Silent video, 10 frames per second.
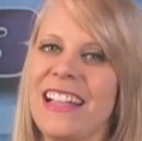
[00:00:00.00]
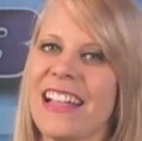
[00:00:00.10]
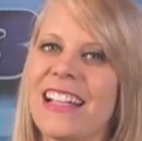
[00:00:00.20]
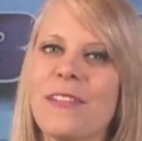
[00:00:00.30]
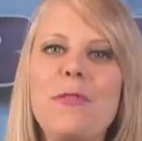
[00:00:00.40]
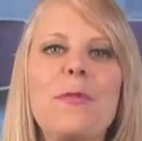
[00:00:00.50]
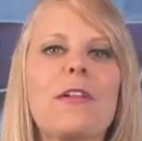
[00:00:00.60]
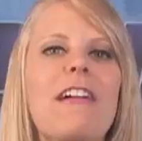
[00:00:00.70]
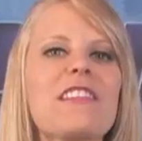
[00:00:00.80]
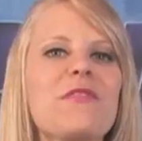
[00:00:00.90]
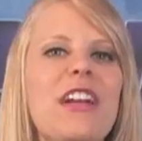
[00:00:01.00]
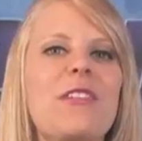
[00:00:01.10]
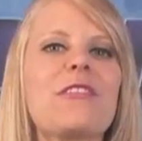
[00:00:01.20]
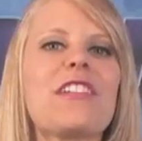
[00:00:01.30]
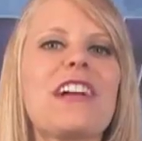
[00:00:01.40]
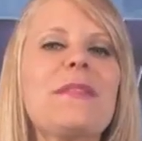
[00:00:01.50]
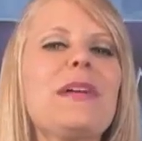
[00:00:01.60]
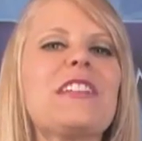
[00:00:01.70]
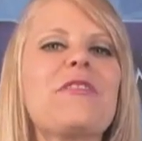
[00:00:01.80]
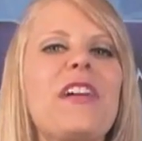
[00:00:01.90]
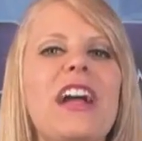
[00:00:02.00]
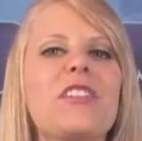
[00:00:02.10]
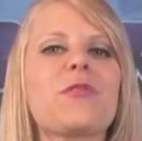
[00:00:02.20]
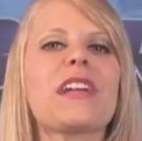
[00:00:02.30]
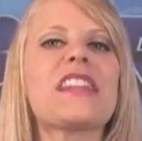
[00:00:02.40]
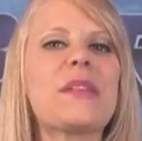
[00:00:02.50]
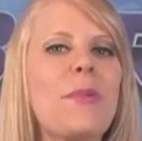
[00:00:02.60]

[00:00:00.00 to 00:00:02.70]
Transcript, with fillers: And with Progressive Aerodyne manufacturing the